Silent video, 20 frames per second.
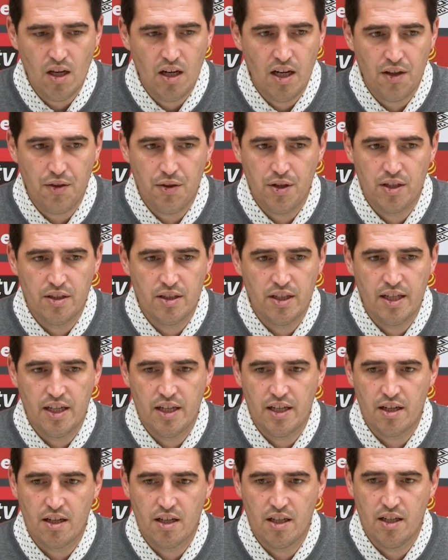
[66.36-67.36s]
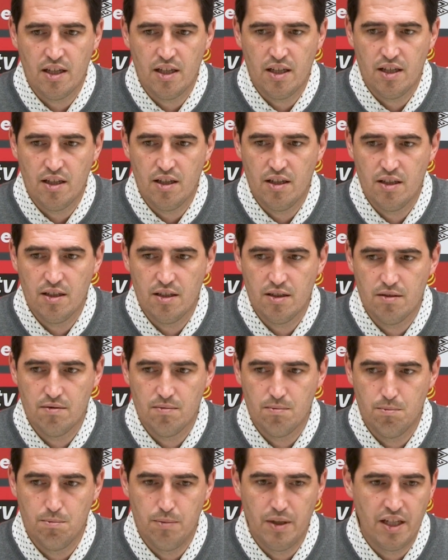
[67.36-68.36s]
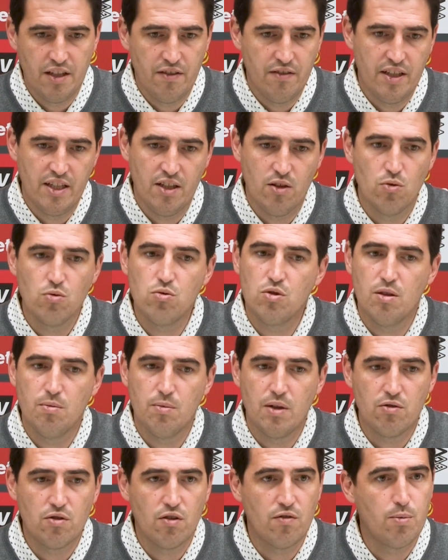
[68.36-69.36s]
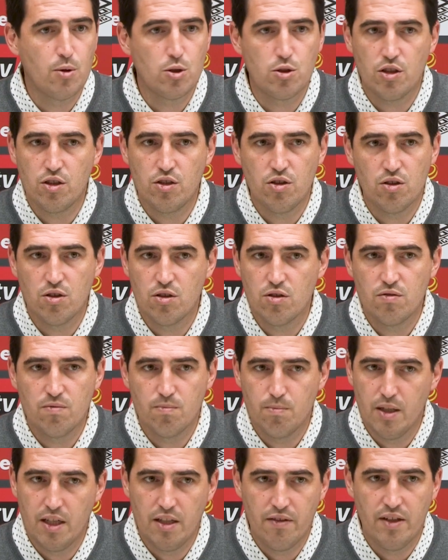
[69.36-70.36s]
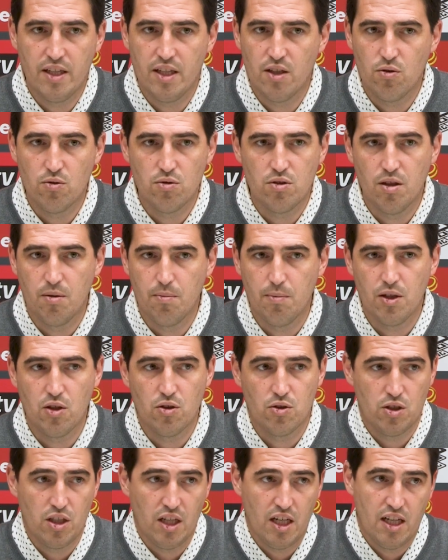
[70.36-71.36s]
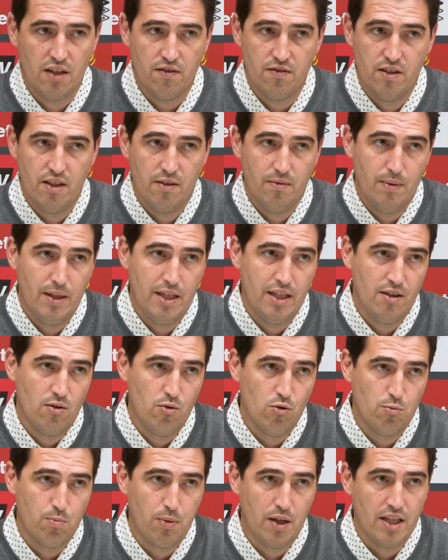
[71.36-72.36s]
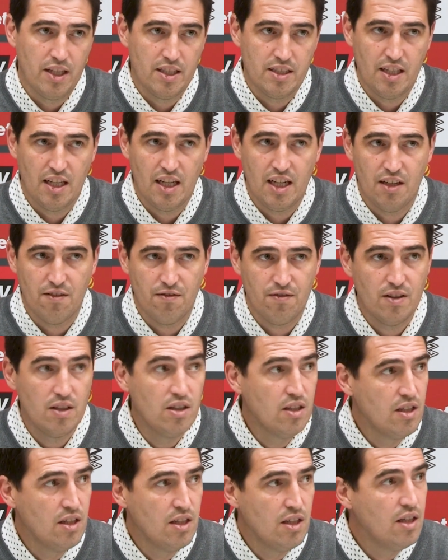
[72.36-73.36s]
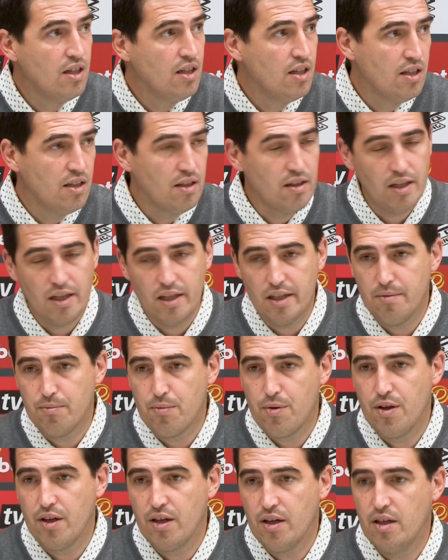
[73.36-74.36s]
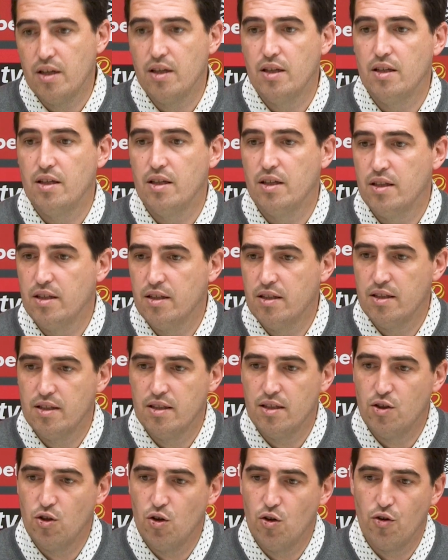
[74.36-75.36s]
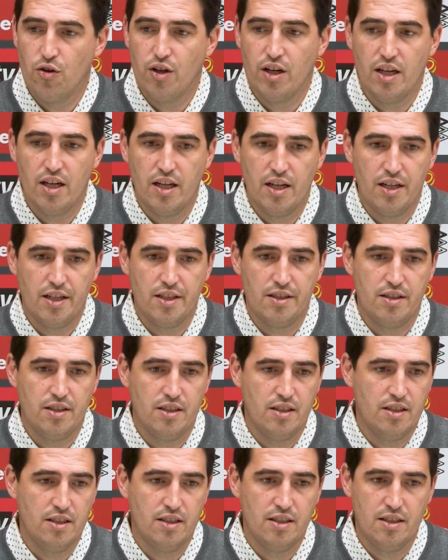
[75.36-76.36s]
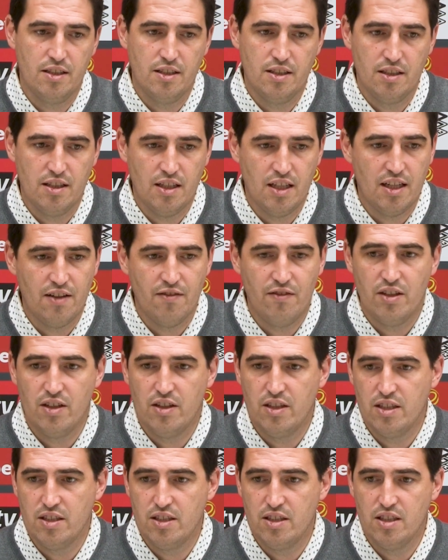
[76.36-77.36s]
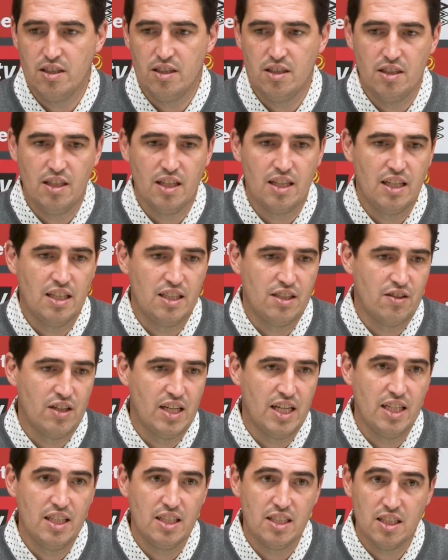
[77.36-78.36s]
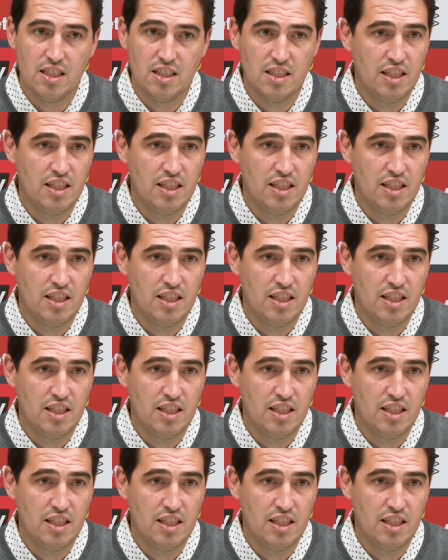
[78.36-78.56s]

I think they are a very, very good team out of possession. Very, very good team because they have the very good players they have. I'm thinking in Odegaard, in Havertz, in Declan Rice.